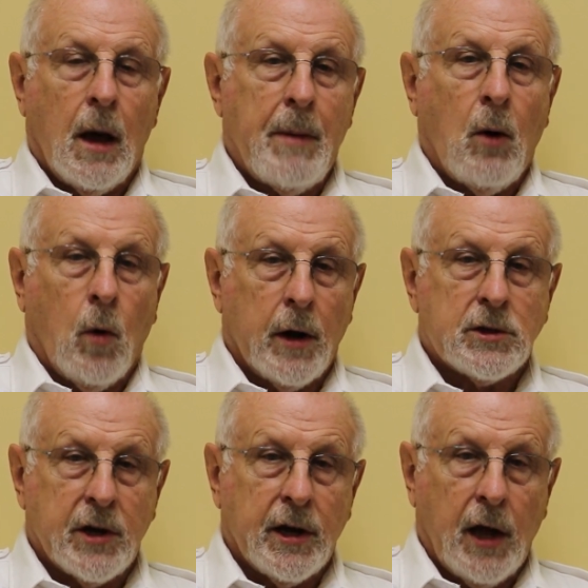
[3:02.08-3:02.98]
about where
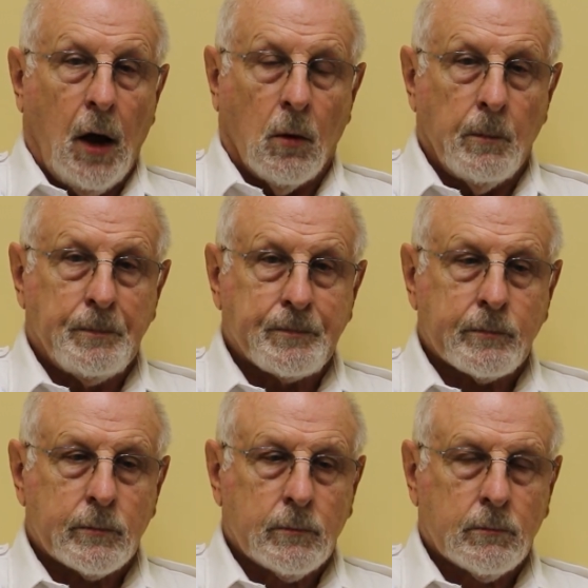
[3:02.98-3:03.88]
it's going to go.
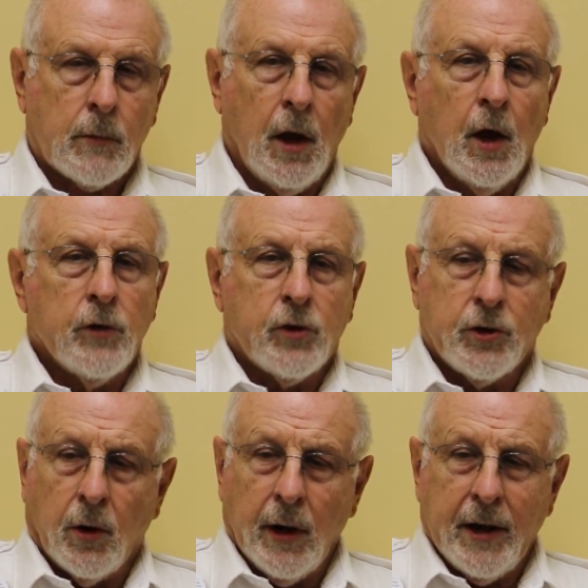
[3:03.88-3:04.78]
So
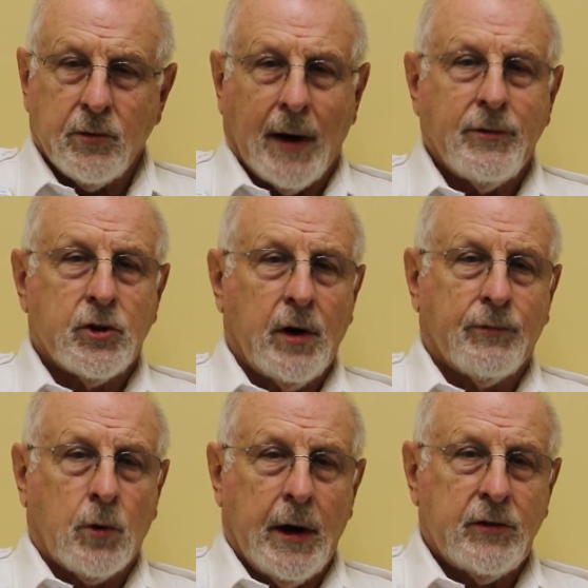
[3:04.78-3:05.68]
don't let it drive
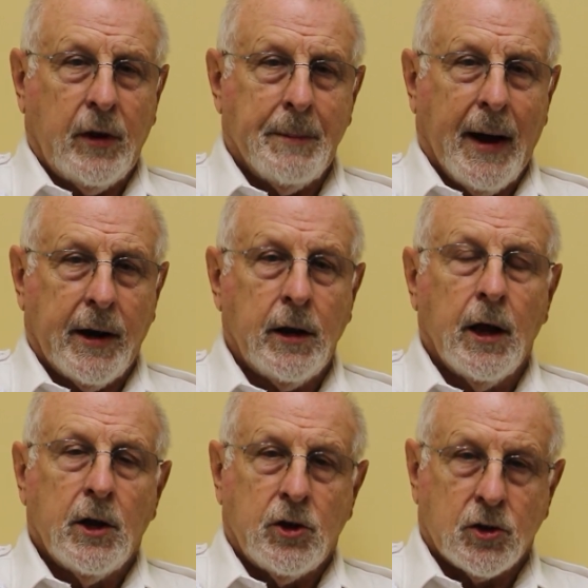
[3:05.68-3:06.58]
yourself crazy about it.
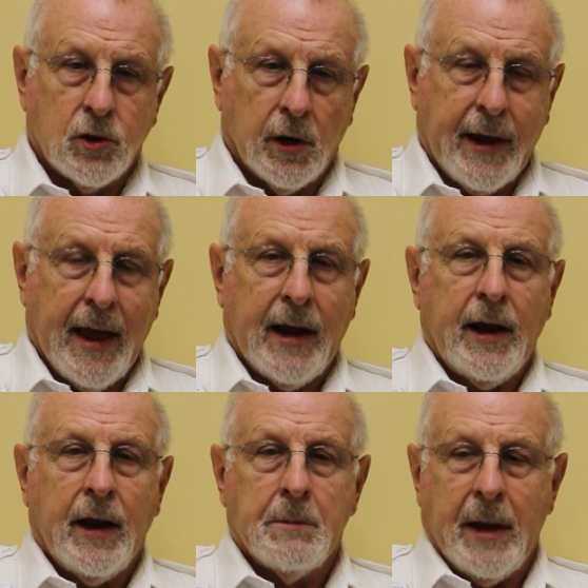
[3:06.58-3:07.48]
Just look at
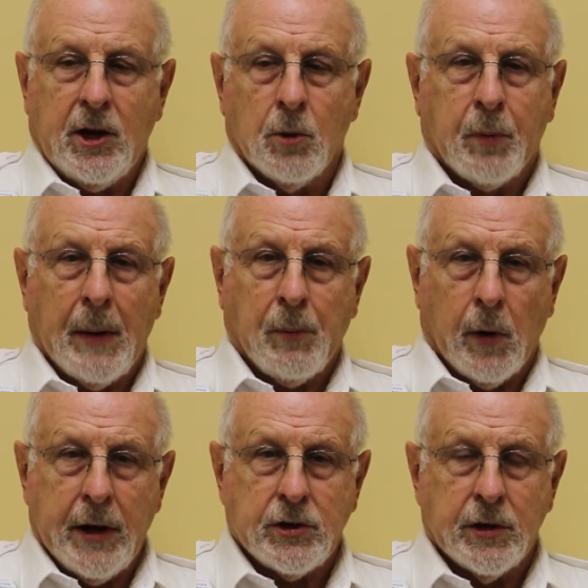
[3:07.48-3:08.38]
it and make your
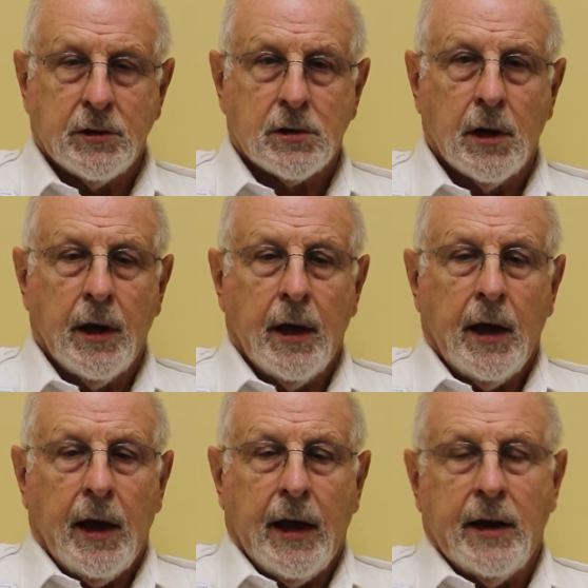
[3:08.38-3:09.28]
preparations,
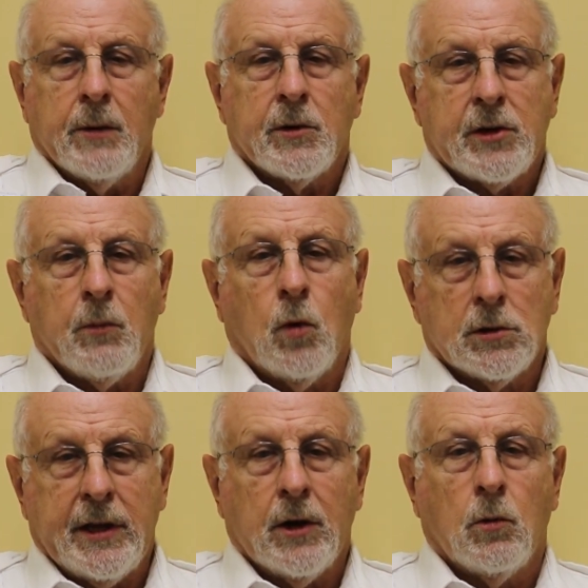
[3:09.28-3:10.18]
and then
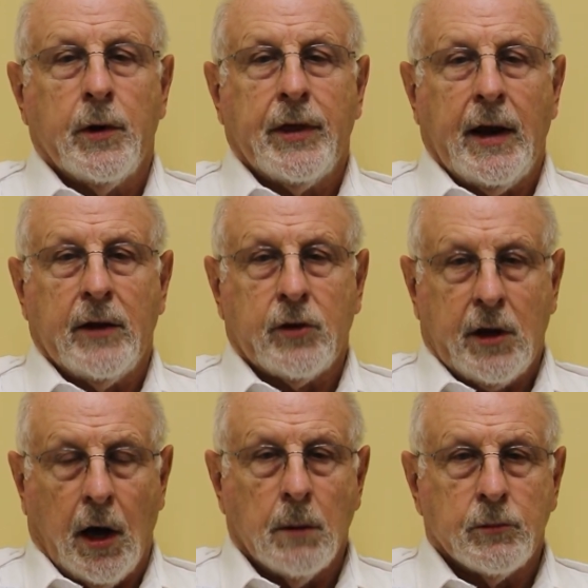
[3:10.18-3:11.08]
we'll deal with it as it
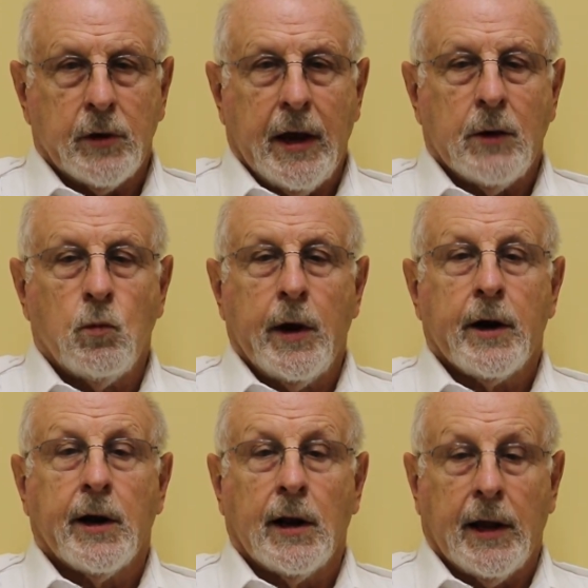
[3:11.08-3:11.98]
comes. And
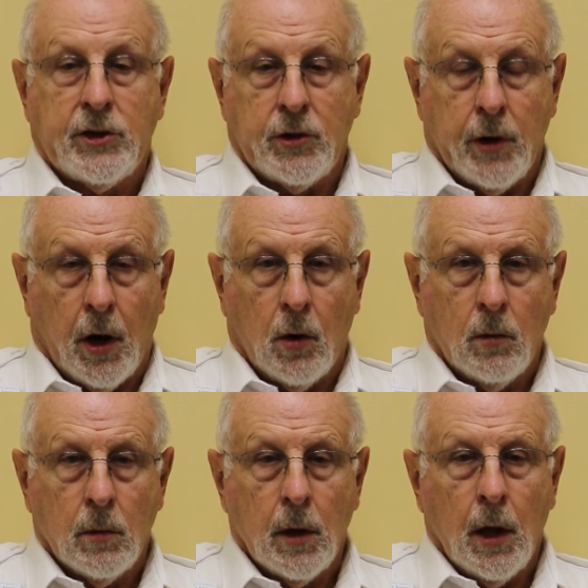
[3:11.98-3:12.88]
we're going to let you
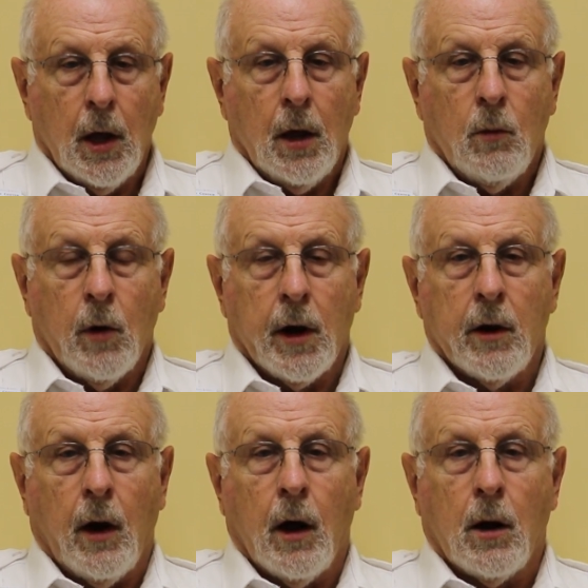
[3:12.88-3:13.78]
know.
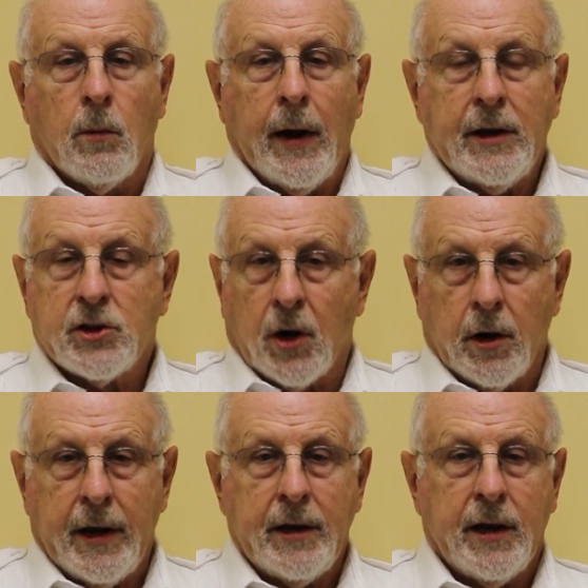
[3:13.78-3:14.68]
We're already
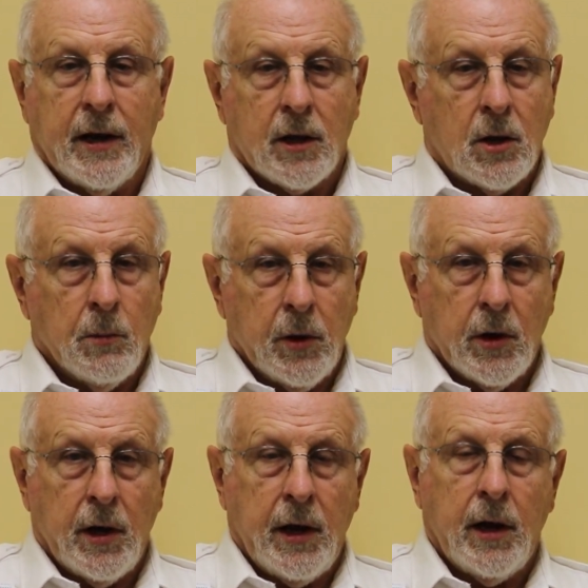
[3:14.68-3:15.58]
starting in the
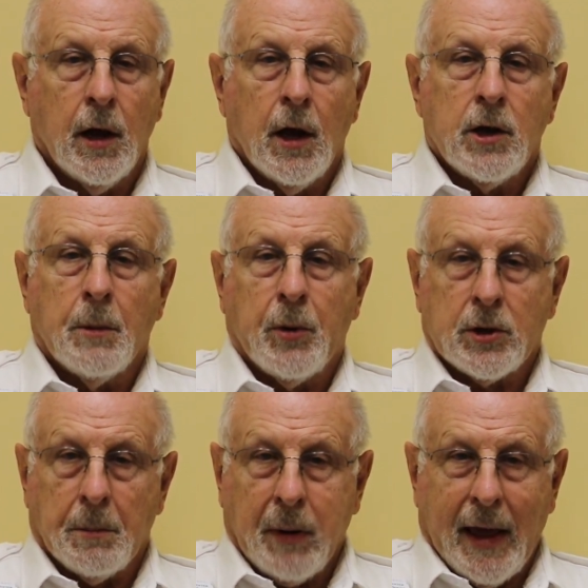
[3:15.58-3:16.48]
community to
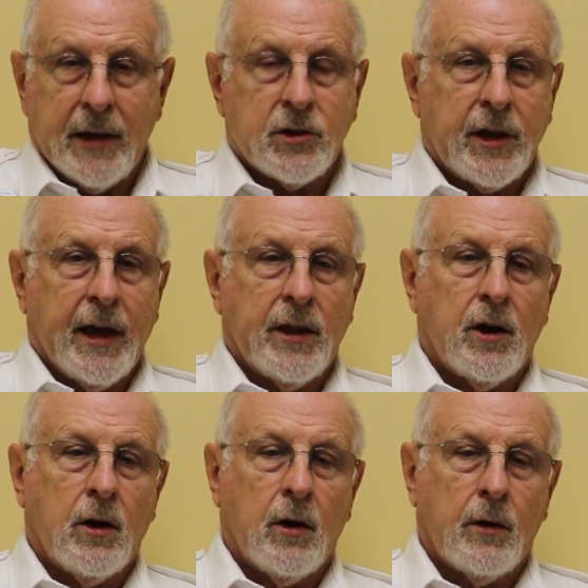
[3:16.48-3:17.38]
put the plans
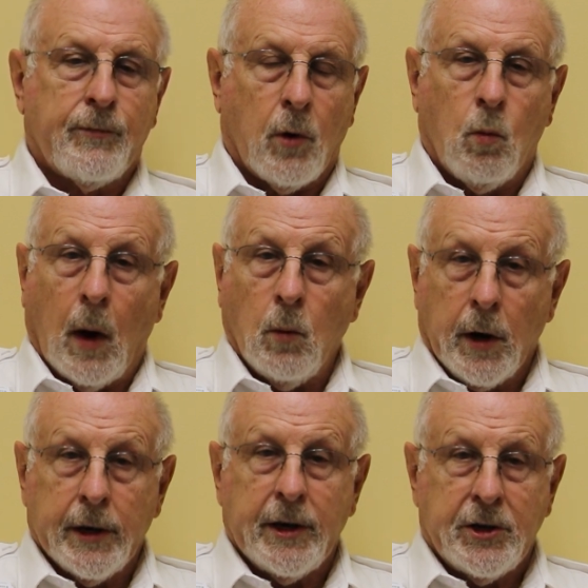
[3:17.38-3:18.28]
together for what
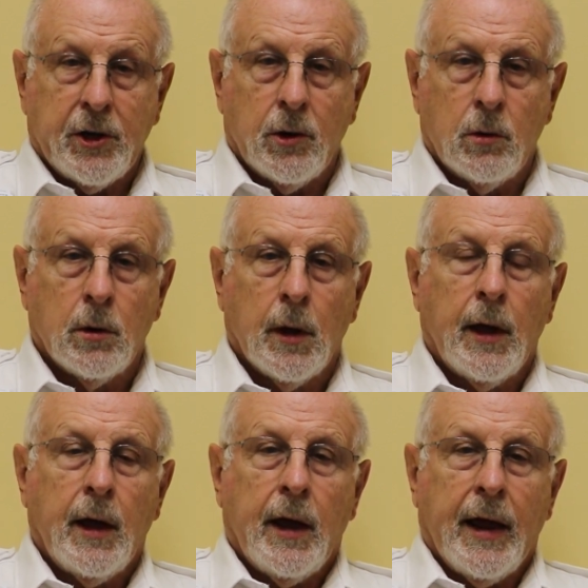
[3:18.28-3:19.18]
we're going to do
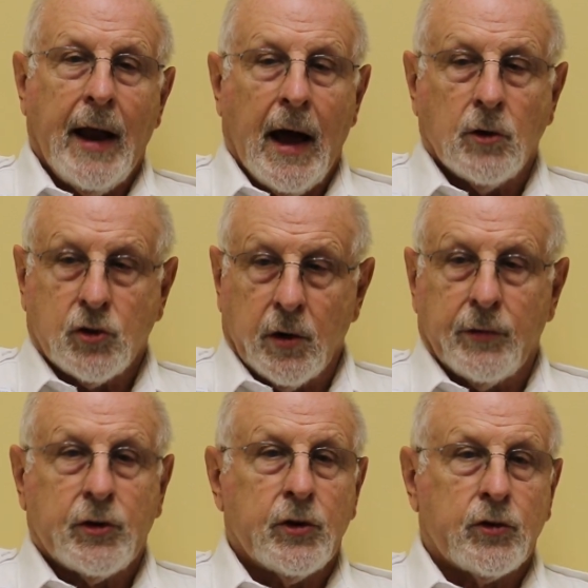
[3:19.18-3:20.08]
and how
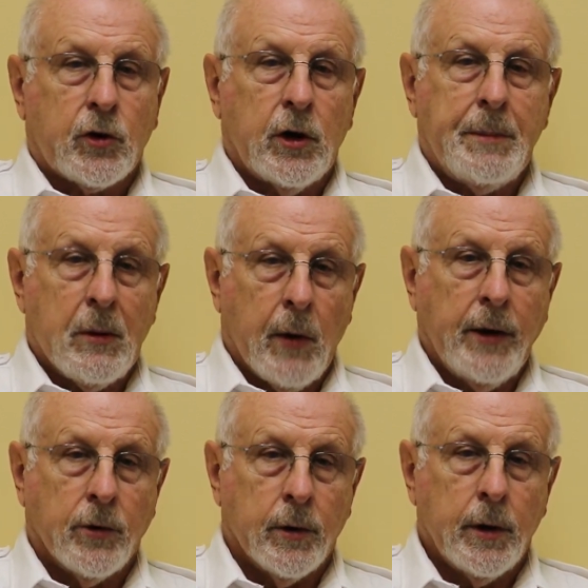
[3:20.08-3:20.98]
services are going to be
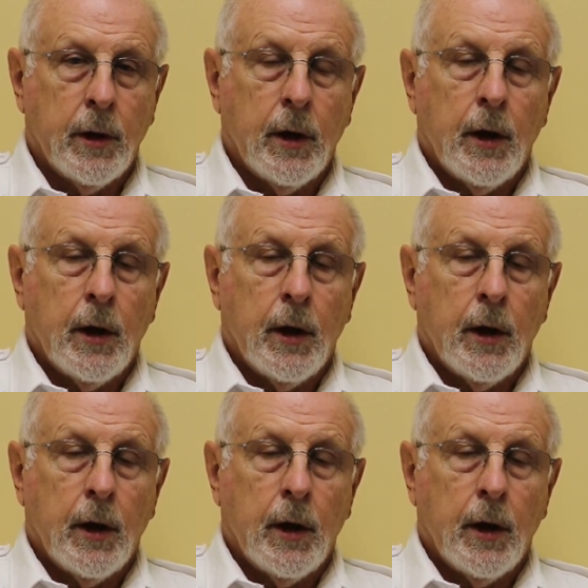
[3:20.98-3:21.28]
rendered.